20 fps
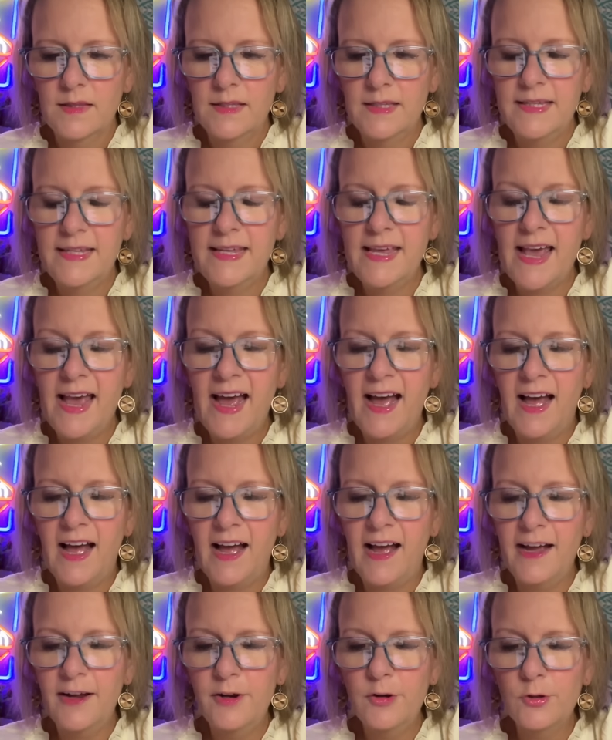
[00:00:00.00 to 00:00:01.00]
Yeah,
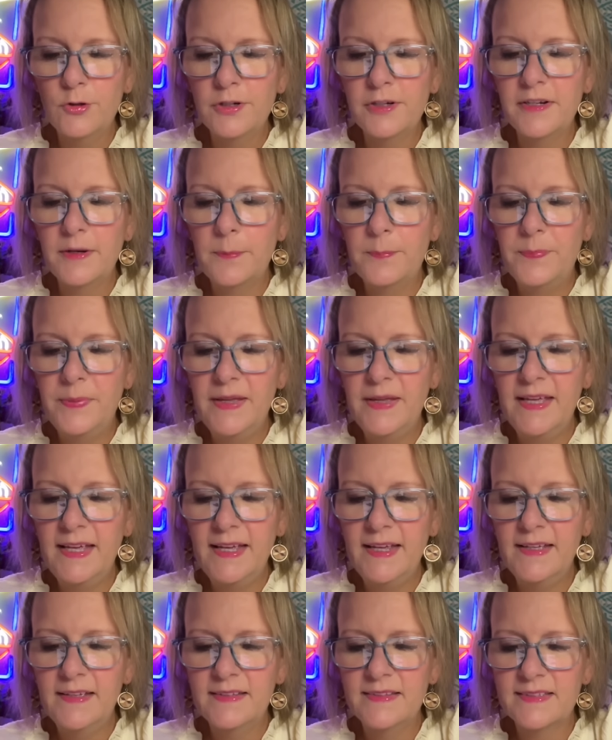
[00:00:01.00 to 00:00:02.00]
I ordered a
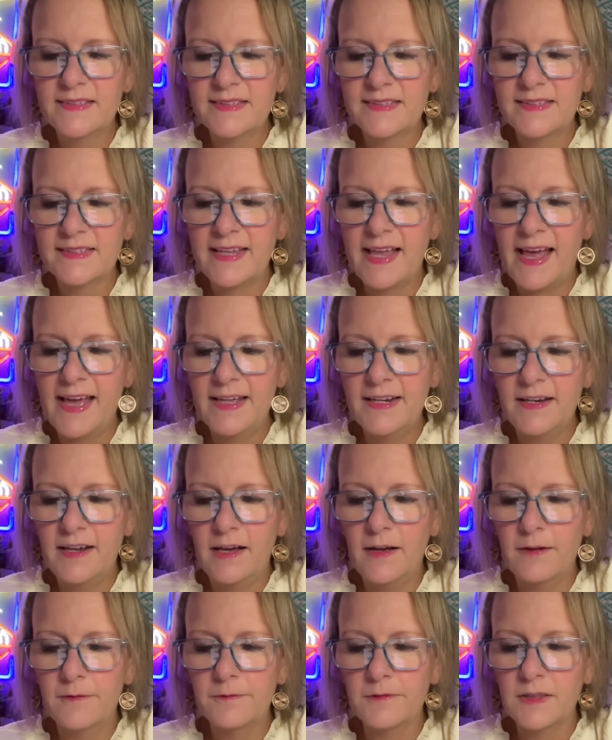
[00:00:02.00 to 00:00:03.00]
big set
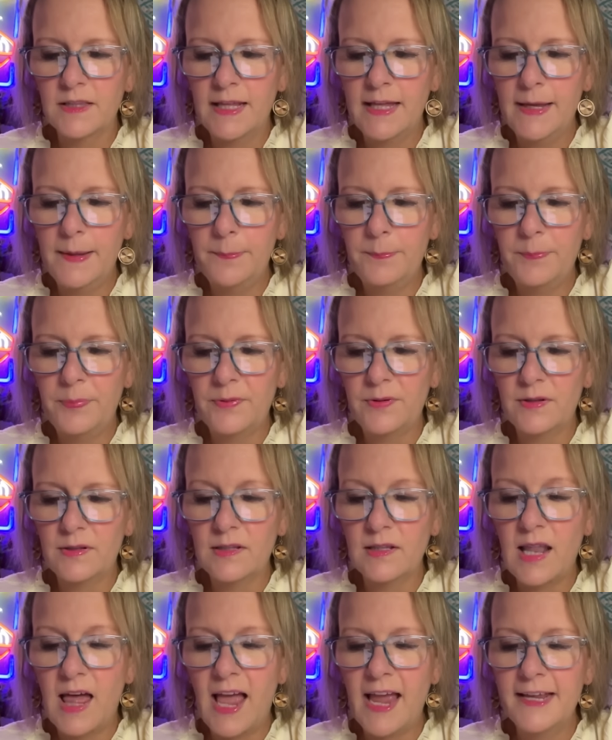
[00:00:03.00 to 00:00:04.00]
of lip
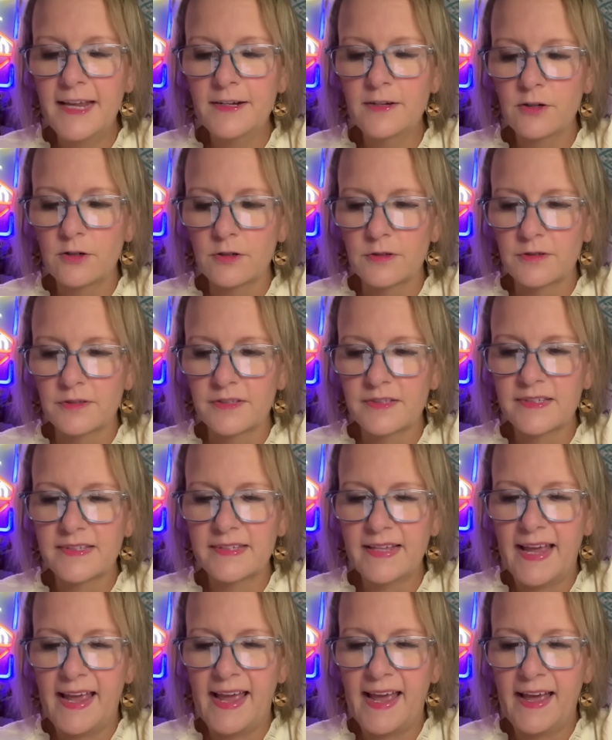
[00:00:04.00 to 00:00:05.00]
liners
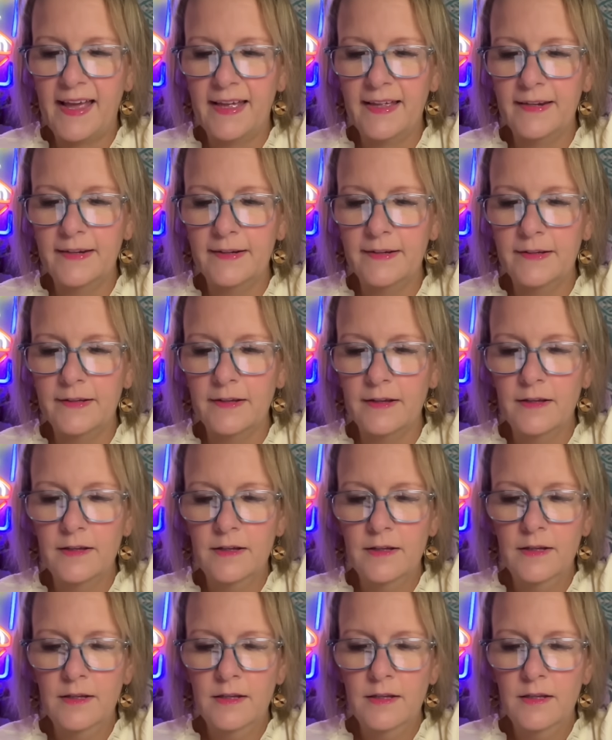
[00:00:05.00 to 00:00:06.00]
and
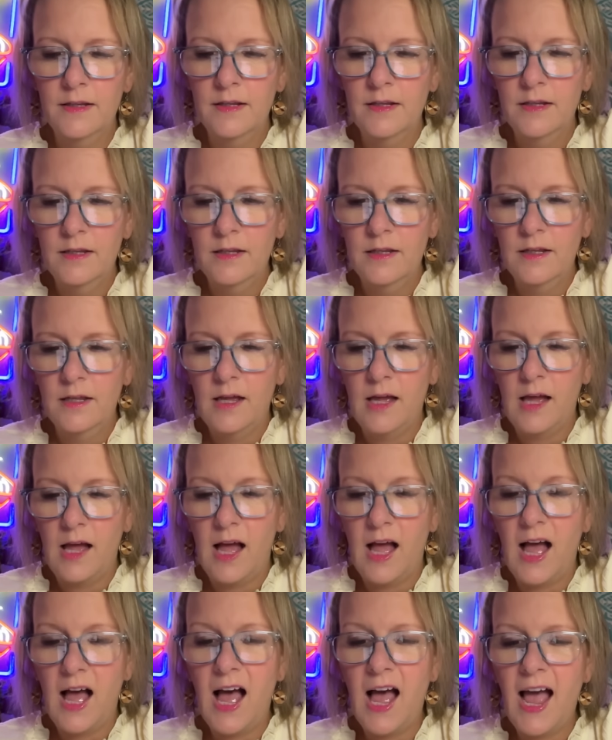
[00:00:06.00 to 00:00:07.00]

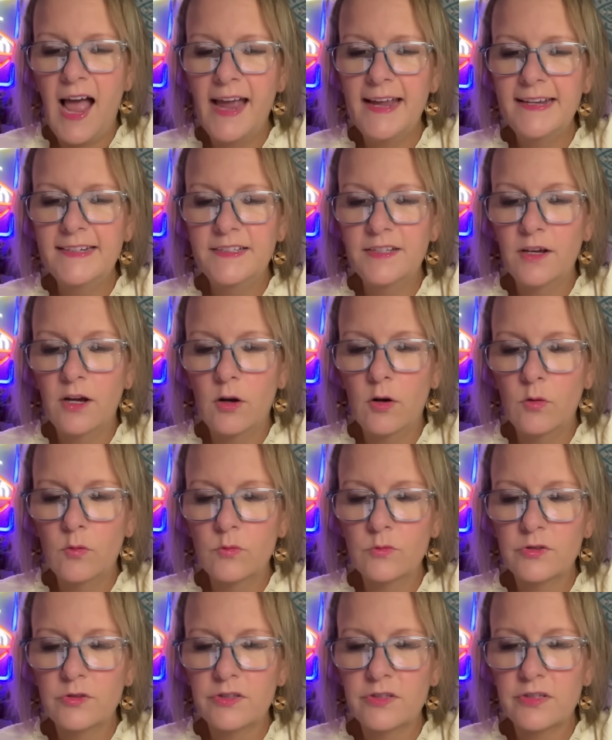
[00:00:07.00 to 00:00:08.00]
I
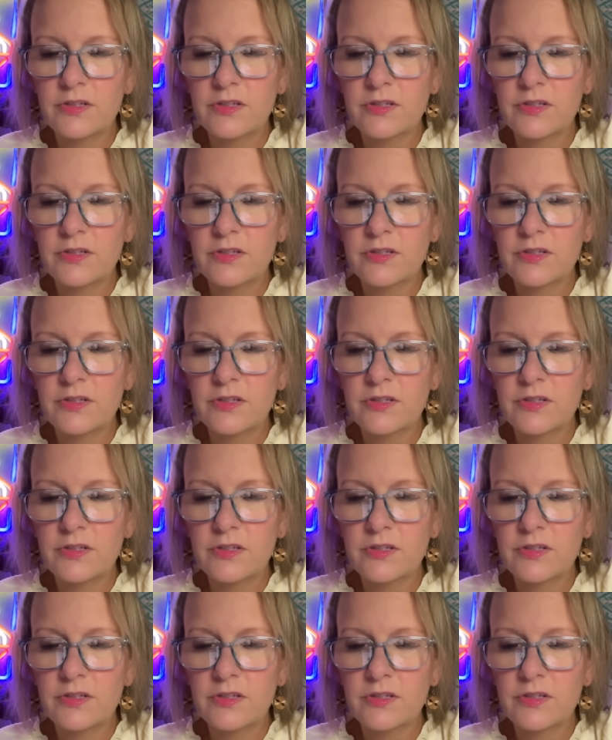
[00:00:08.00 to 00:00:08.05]
don't